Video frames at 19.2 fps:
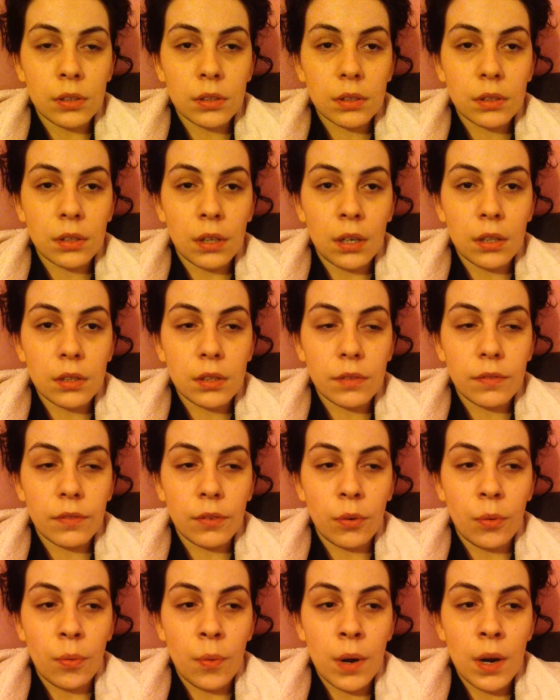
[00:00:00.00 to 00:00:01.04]
just start to
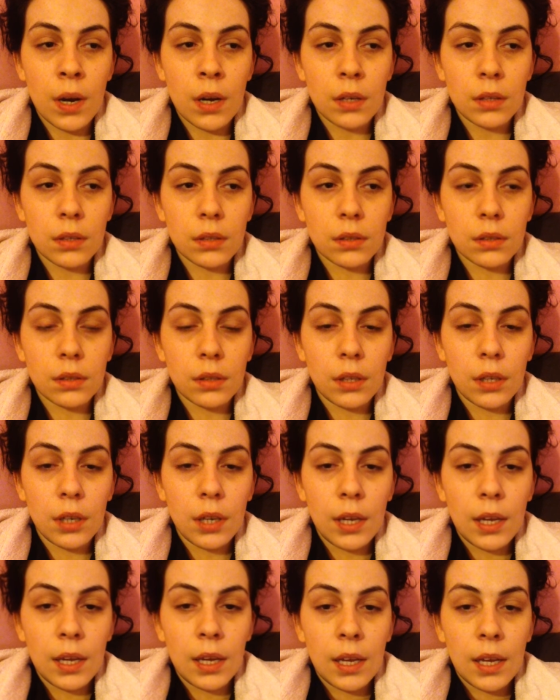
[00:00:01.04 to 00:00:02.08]
feel worse.
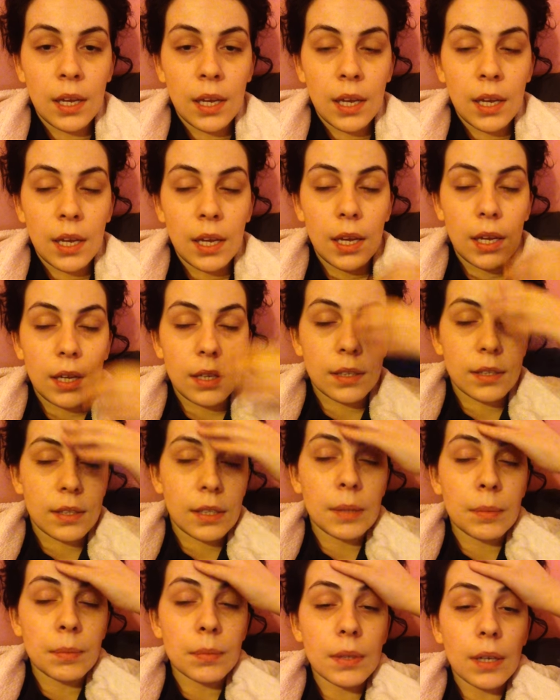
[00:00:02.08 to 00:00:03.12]
It
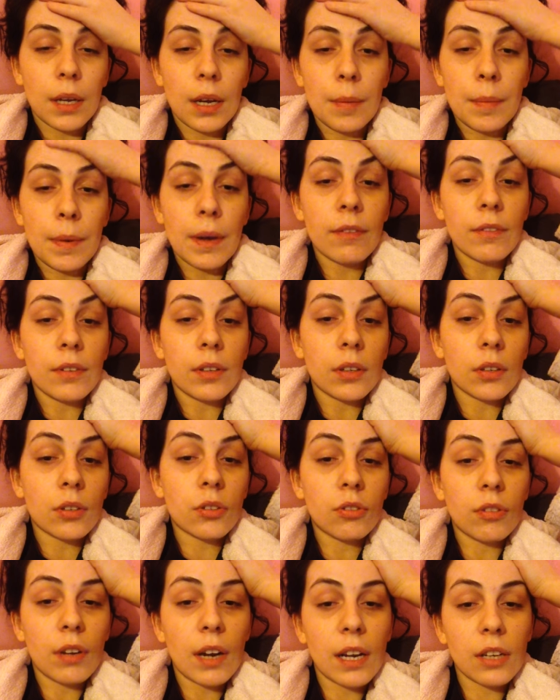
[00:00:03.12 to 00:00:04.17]
seems that I'm having a
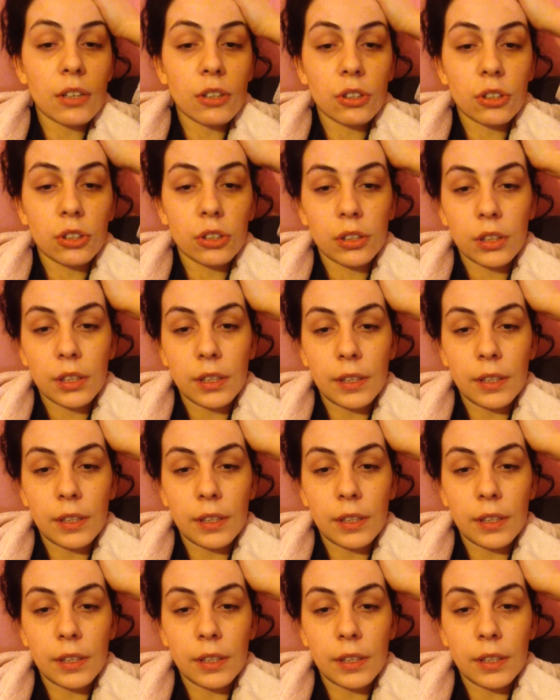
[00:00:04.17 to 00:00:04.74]
crash,